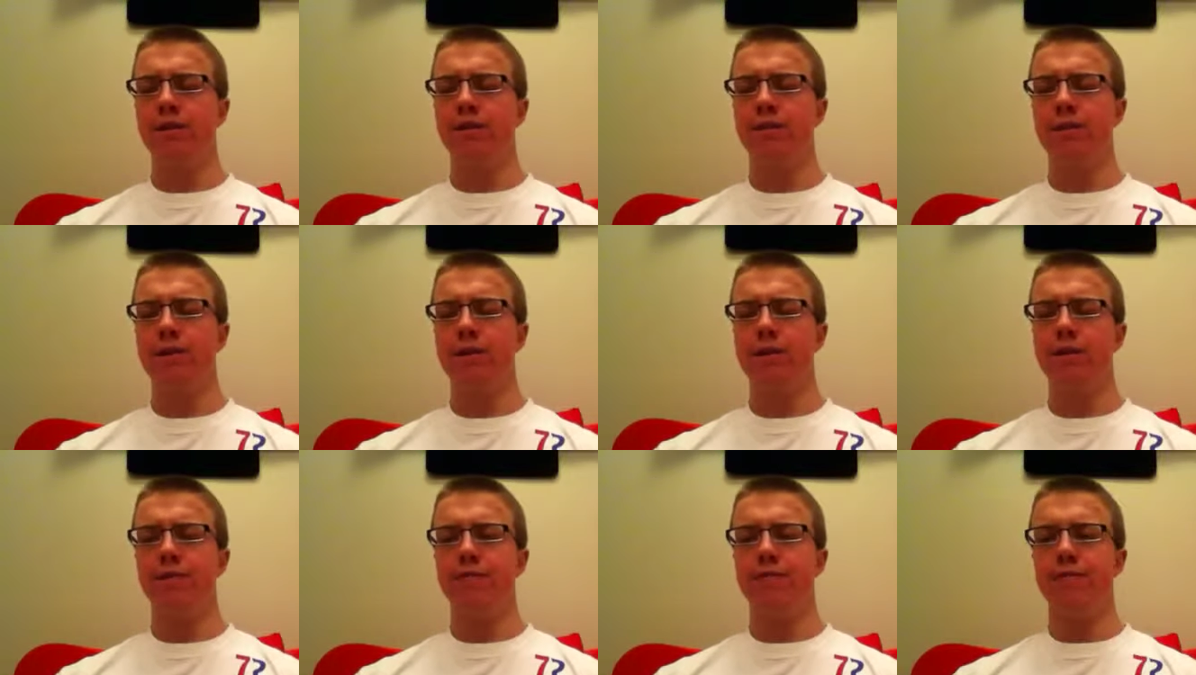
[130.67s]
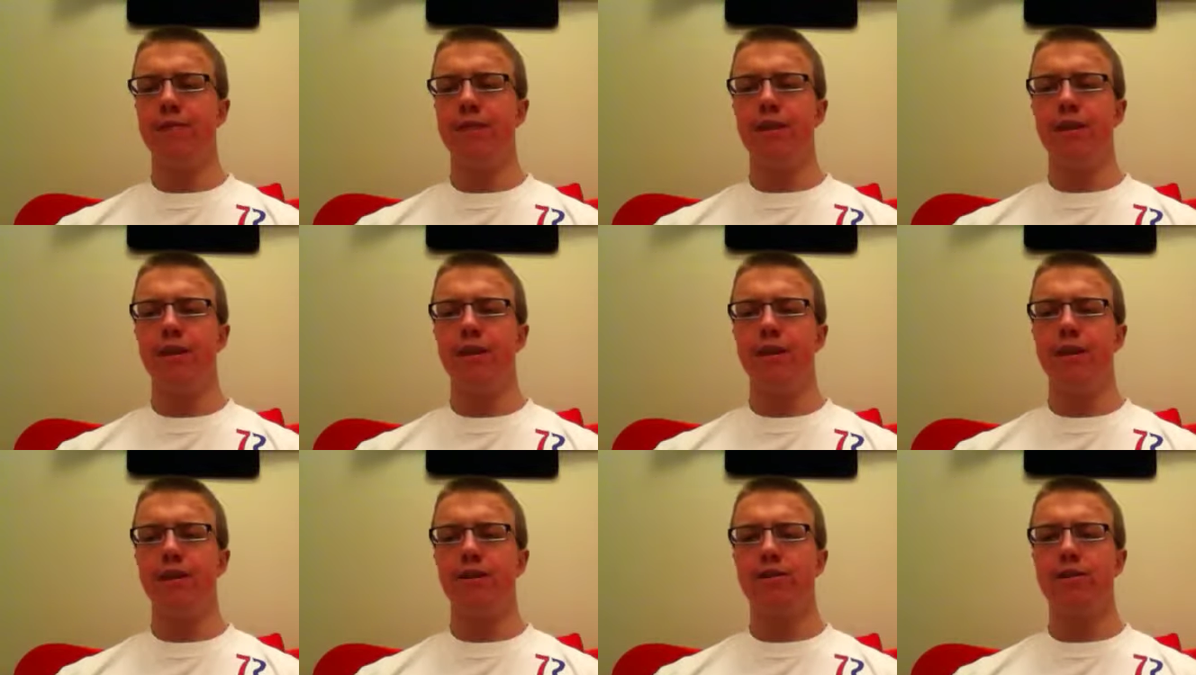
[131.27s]
but
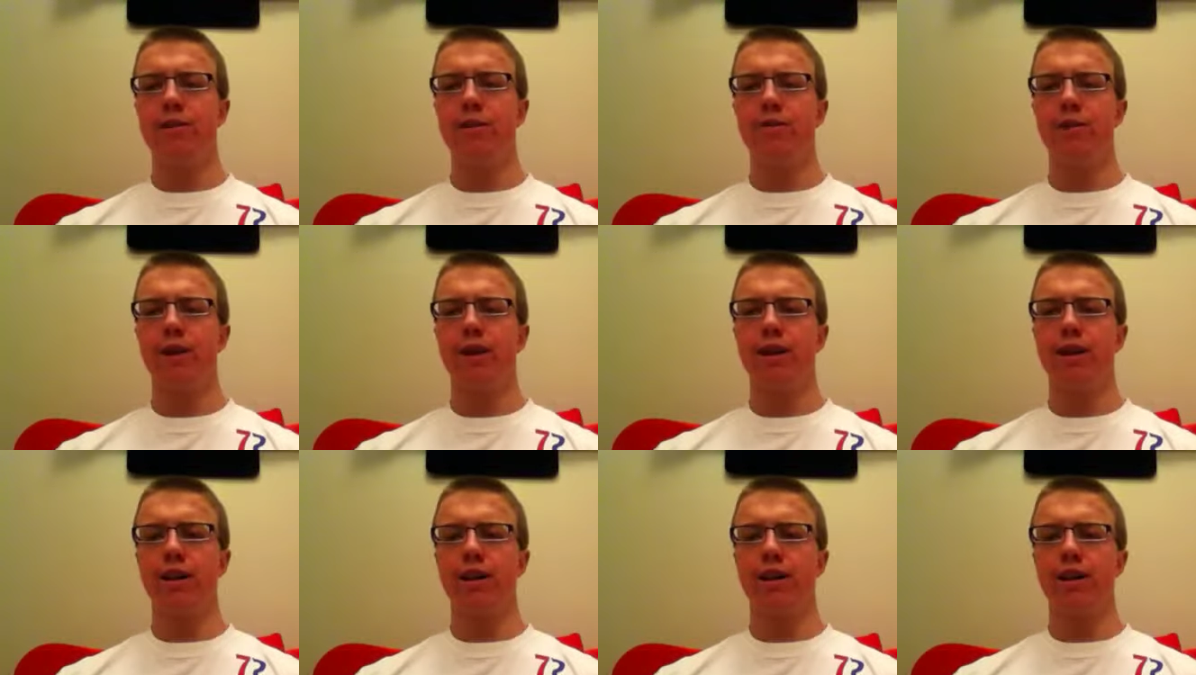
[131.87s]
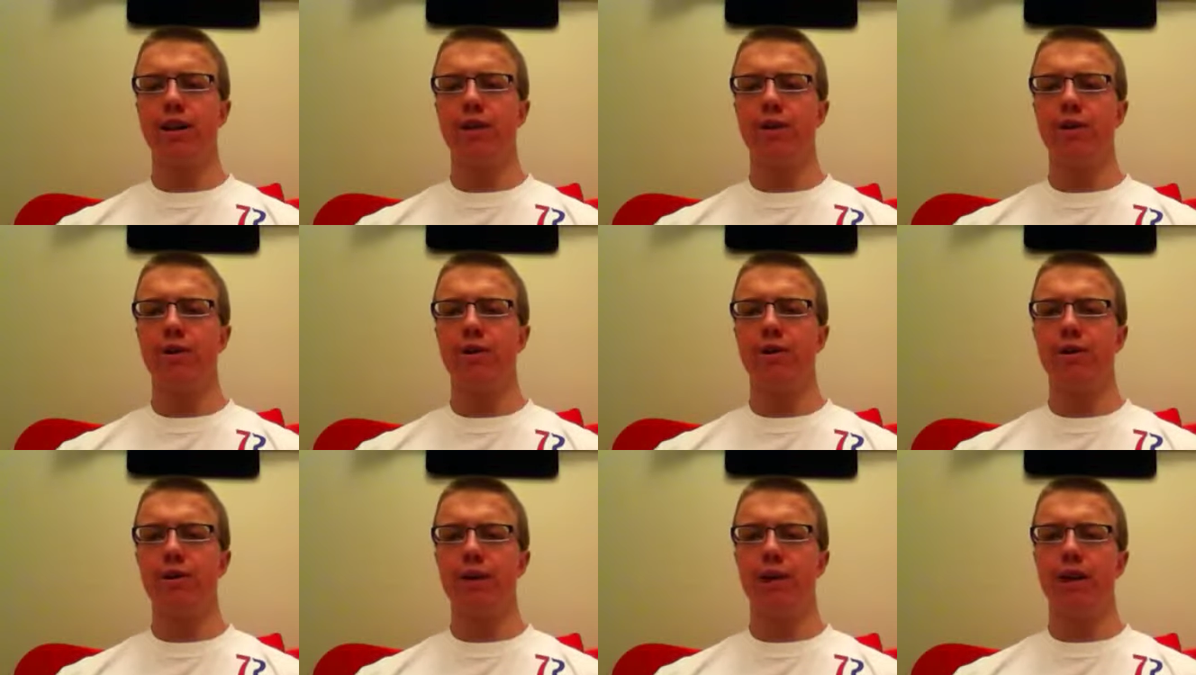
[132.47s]
I'll see what I can
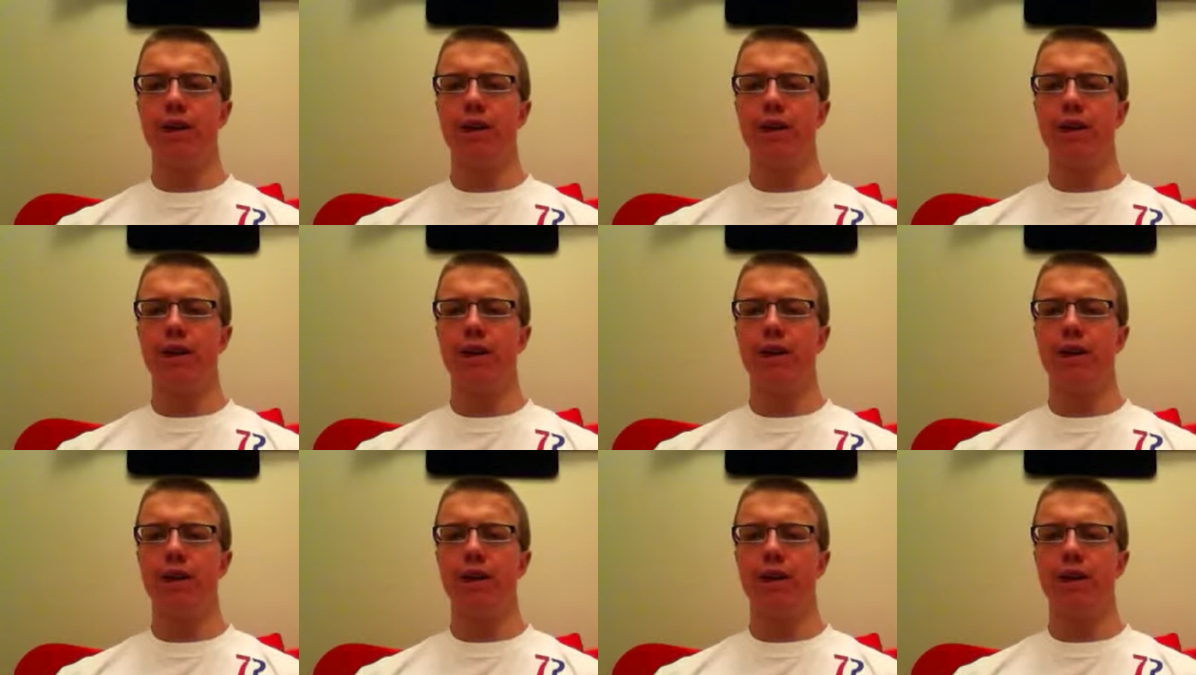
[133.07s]
do.